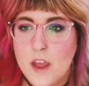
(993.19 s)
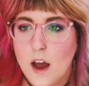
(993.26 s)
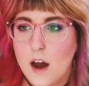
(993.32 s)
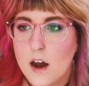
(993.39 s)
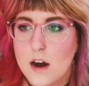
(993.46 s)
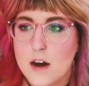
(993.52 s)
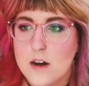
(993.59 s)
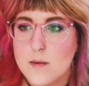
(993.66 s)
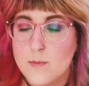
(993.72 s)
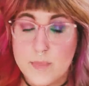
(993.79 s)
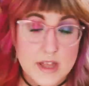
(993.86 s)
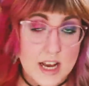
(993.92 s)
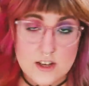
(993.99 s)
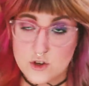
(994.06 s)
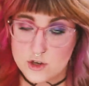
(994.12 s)
Um,
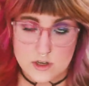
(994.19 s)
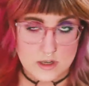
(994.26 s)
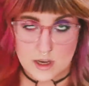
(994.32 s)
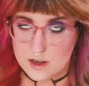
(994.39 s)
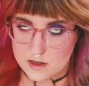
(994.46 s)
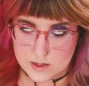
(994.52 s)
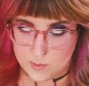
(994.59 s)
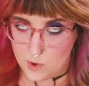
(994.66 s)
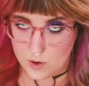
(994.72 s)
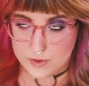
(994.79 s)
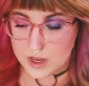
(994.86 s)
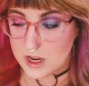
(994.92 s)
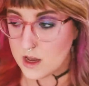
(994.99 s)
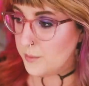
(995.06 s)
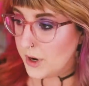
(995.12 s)
but that's just like a small
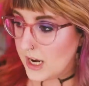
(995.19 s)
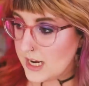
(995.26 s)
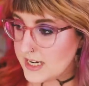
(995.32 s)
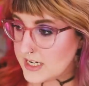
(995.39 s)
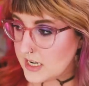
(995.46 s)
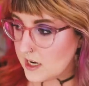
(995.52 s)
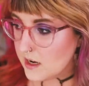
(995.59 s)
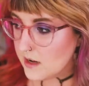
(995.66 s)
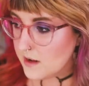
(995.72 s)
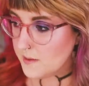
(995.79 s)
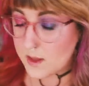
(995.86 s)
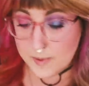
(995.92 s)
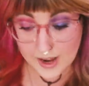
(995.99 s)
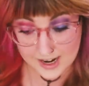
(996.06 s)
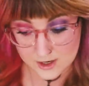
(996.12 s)
thing. But
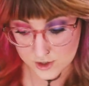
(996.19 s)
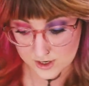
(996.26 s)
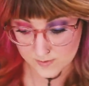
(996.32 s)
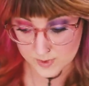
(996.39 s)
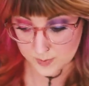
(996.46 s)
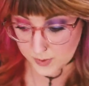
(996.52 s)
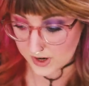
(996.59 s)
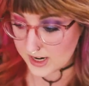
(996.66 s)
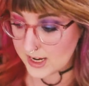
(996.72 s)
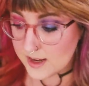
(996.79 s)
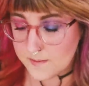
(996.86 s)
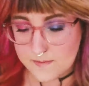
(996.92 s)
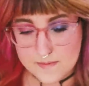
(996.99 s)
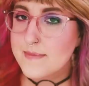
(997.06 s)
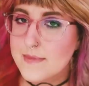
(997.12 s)
the packaging was
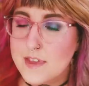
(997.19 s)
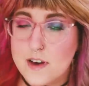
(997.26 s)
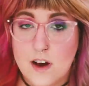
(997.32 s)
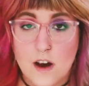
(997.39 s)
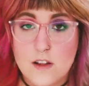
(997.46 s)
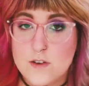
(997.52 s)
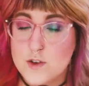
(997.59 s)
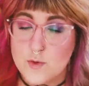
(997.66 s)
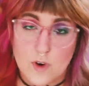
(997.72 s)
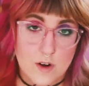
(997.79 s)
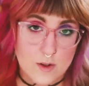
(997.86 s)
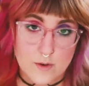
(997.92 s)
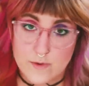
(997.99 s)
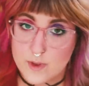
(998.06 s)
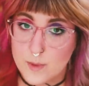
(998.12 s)
pretty. The colors were
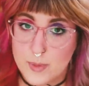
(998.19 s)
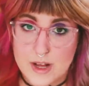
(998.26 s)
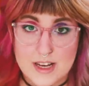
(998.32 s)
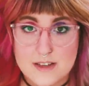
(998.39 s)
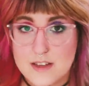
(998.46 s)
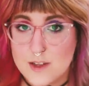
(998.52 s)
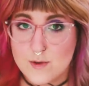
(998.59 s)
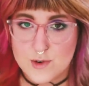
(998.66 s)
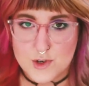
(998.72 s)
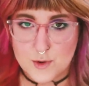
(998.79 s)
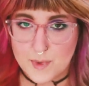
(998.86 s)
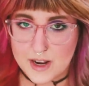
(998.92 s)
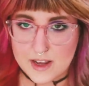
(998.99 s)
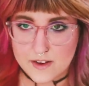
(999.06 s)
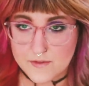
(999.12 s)
all over the place and there were too
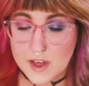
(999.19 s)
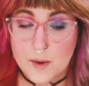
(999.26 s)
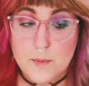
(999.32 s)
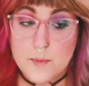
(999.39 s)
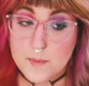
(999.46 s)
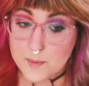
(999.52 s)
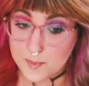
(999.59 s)
many of them.